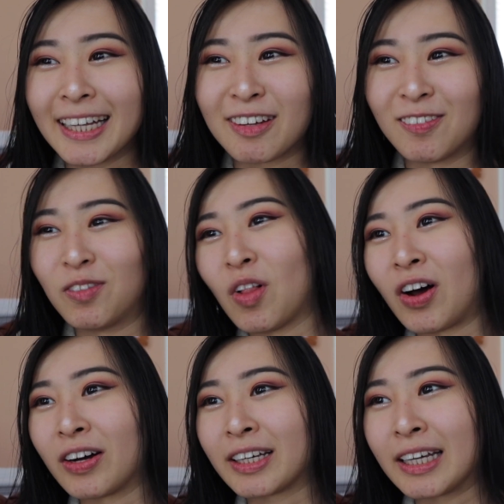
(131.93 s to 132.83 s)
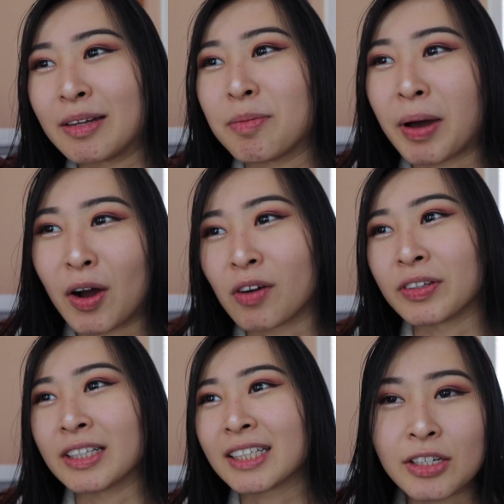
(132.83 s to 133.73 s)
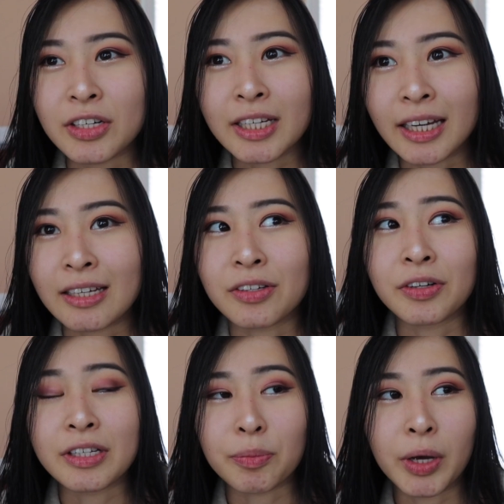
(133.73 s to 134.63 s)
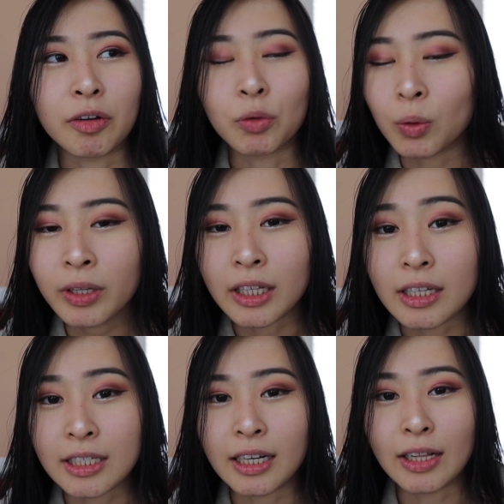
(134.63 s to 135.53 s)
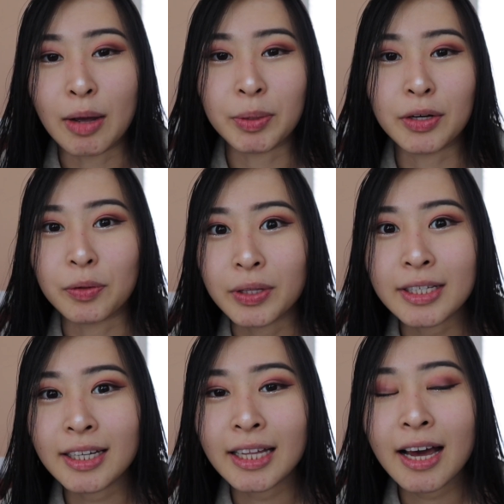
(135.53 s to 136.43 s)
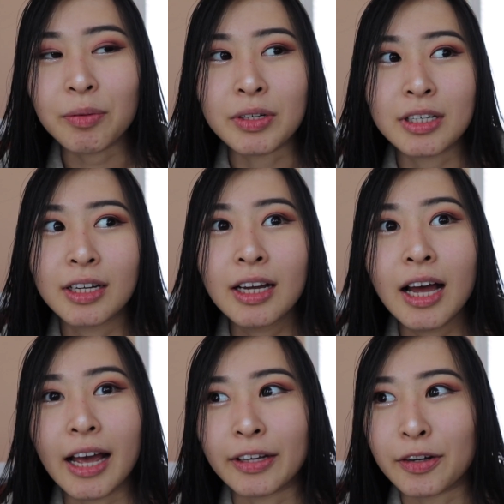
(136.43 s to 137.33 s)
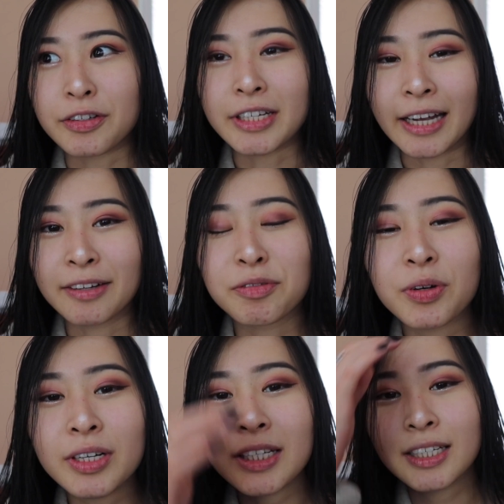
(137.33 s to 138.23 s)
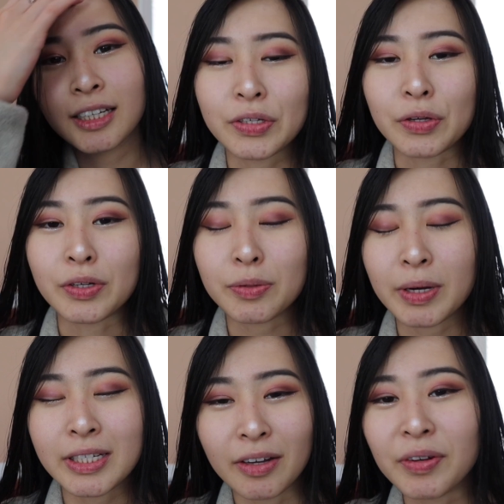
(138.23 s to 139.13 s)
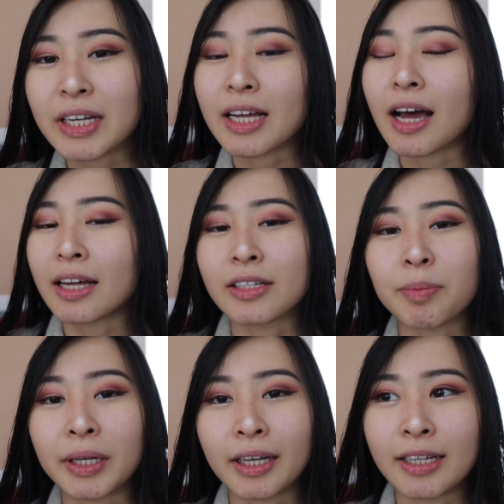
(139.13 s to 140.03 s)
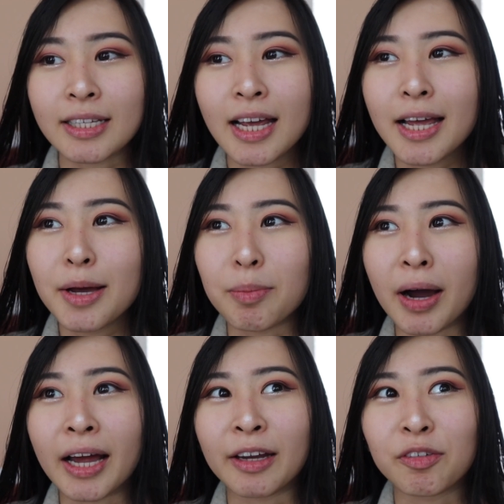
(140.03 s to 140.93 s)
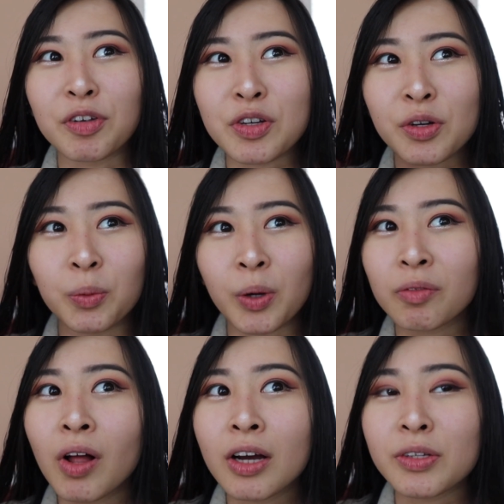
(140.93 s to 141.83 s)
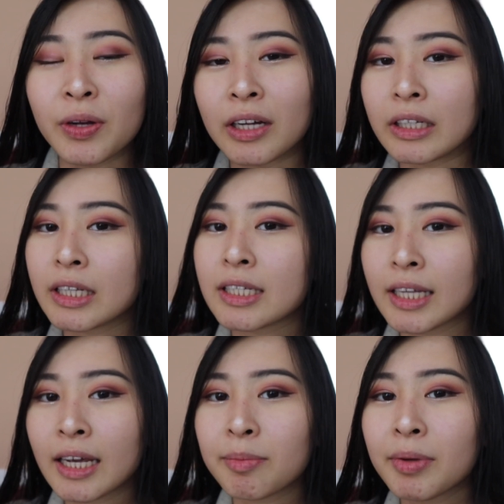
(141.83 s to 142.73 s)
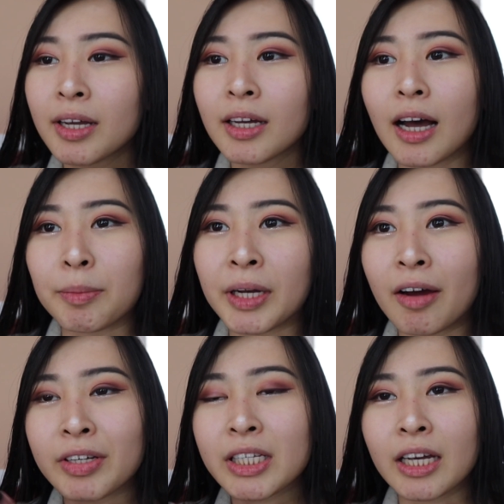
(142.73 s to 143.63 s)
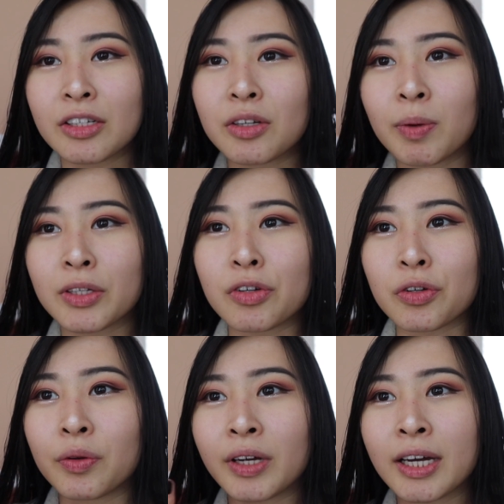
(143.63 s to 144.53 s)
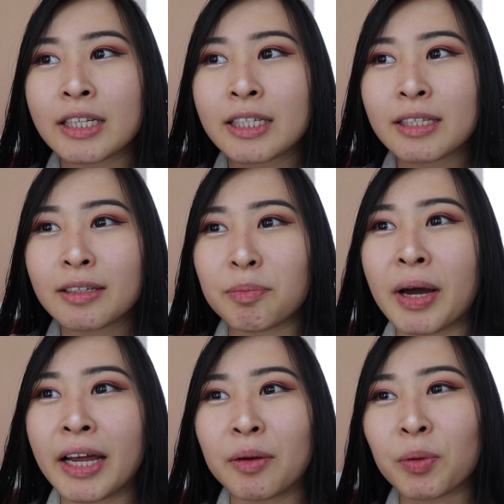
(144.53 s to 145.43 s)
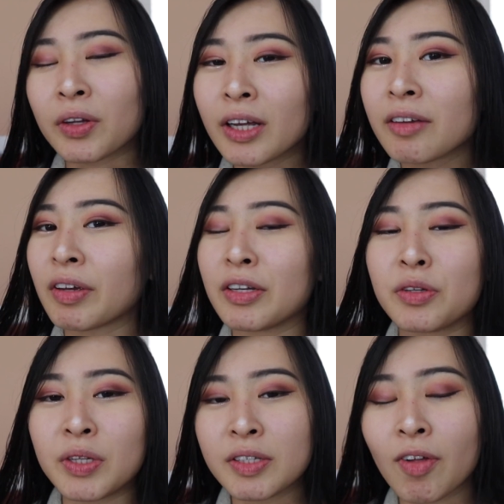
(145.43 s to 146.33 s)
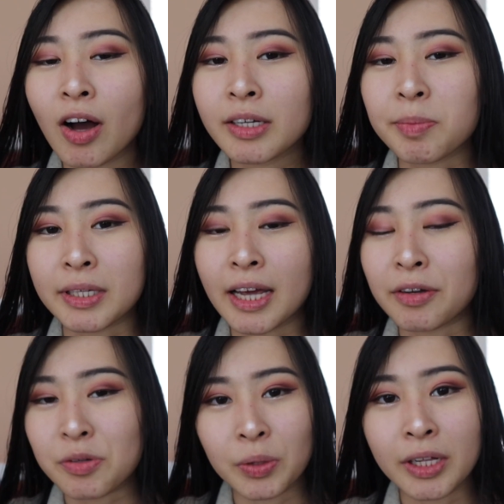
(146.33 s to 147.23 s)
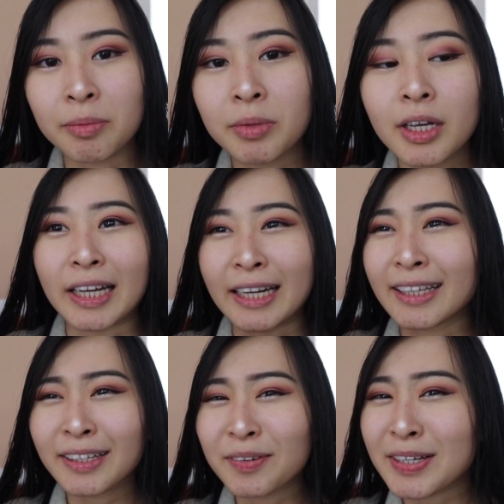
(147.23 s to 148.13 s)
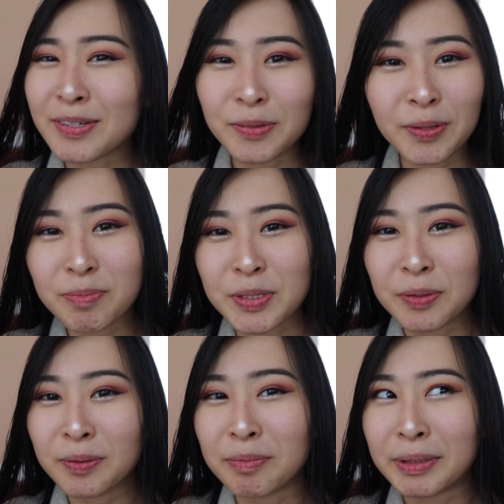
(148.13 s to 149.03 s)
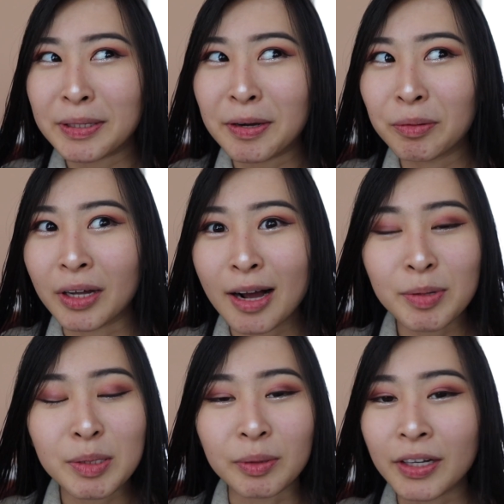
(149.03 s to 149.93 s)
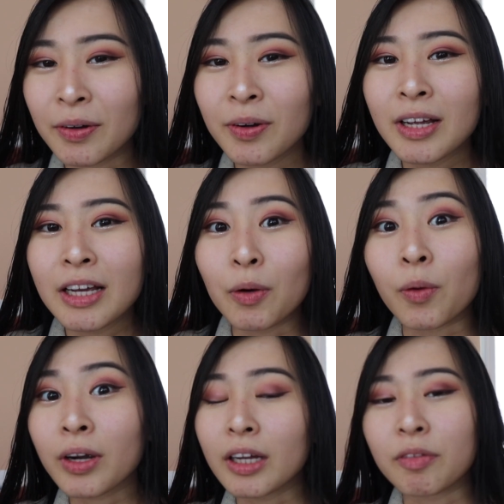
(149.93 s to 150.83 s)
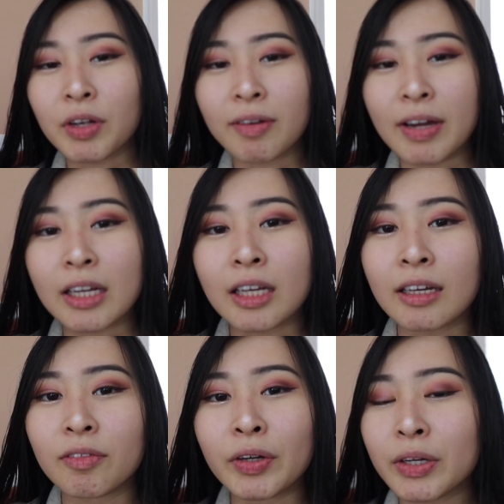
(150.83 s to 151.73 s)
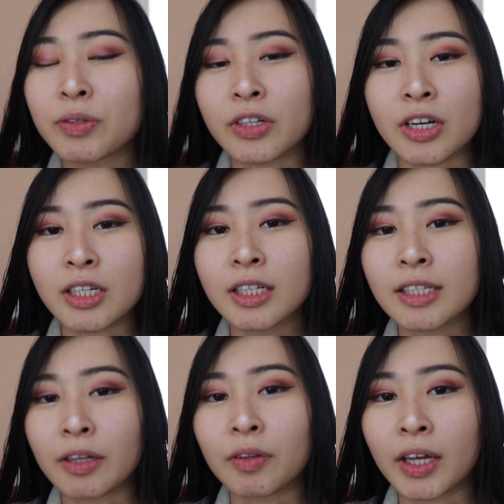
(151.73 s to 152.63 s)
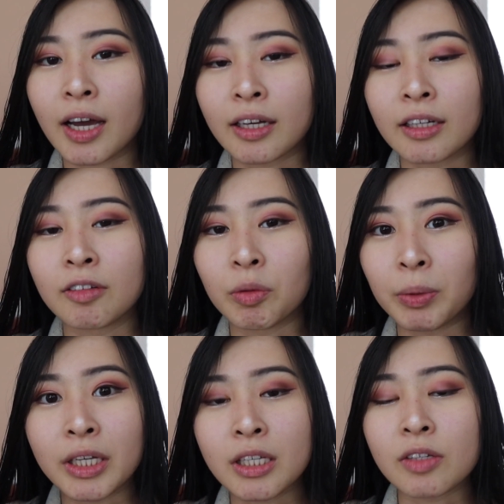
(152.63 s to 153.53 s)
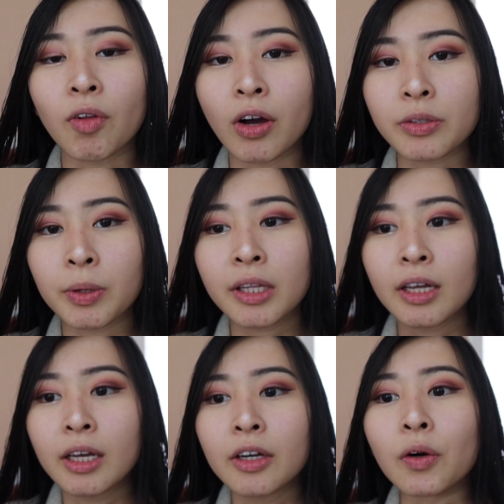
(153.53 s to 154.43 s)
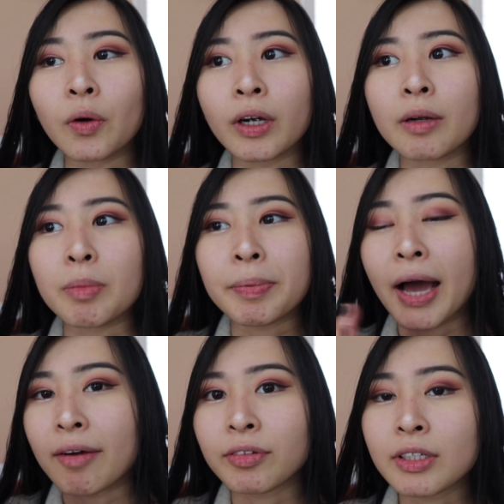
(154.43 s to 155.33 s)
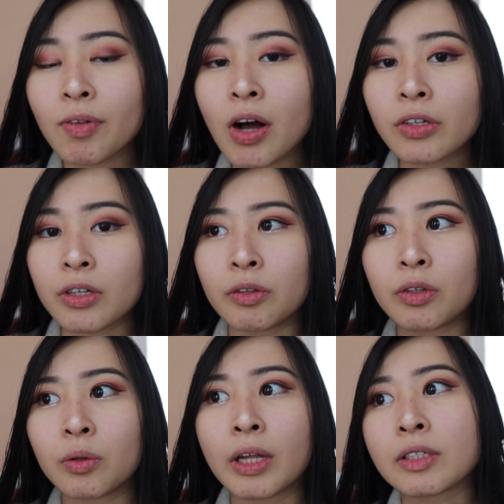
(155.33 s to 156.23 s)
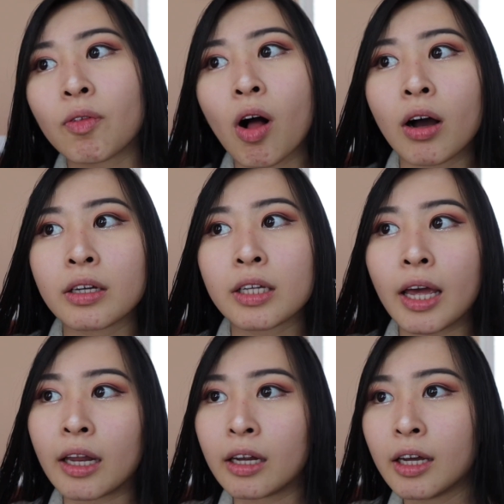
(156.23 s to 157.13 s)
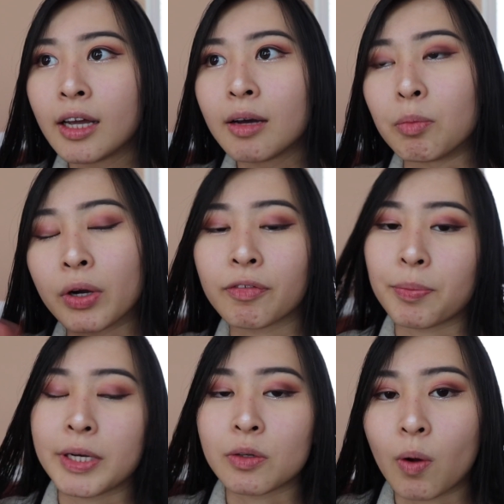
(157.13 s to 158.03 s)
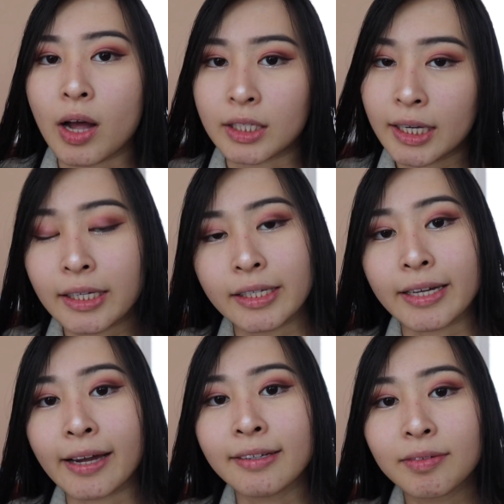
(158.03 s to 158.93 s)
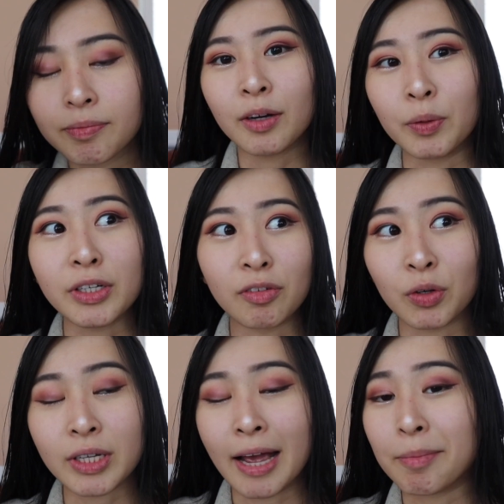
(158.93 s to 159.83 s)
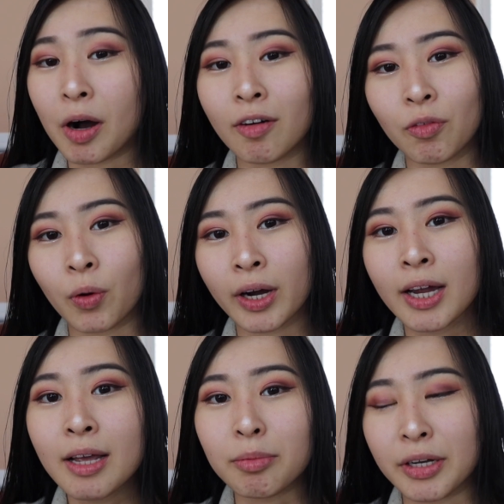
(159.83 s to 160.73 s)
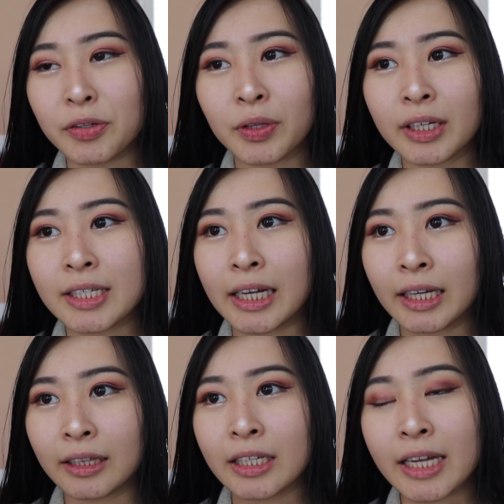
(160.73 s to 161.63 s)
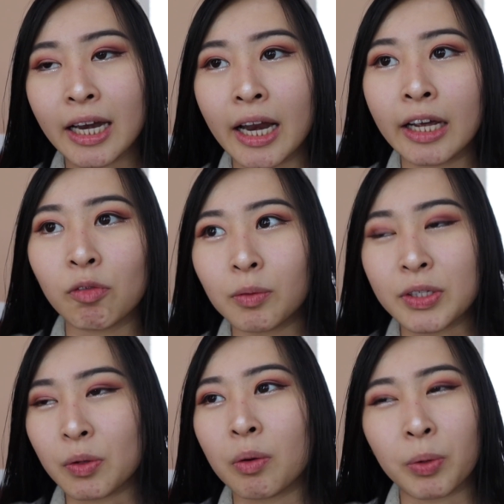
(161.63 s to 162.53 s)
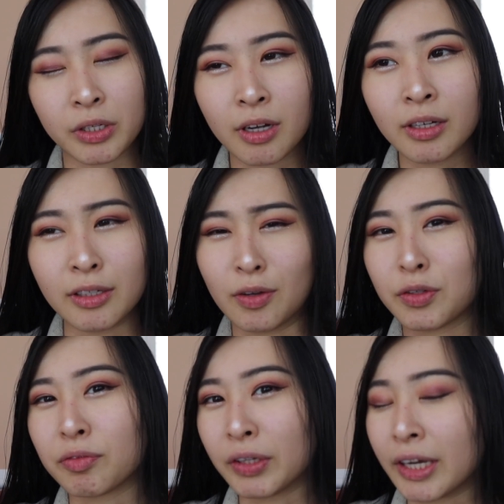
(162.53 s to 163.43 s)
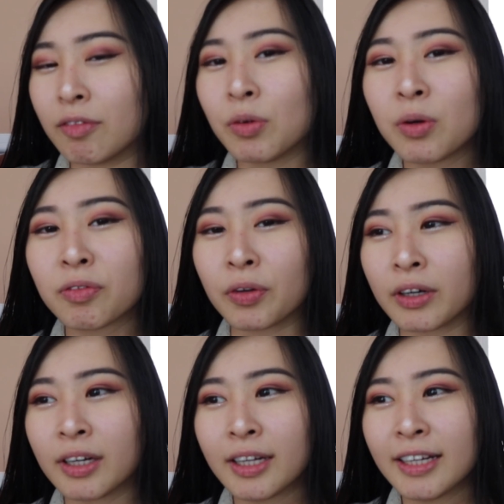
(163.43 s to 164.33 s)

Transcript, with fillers: like vlog in my office just in case there is some kind of rule that doesn't allow me to do things like that which I can understand of course so just wanted to give you guys a heads up in case my future work vlogs do not look the same I mean obviously I still want to show you guys my work life and do these vlogs because I enjoy them and I think you guys enjoy them too. Let me know in the comments below or if you have any video suggestions that you think I could replace these vlogs with or maybe half of these vlogs so I'll do less vlogs and more informational content instead which of course I am all for but I do think seeing the day-to-day -day of what someone works on is also really helpful for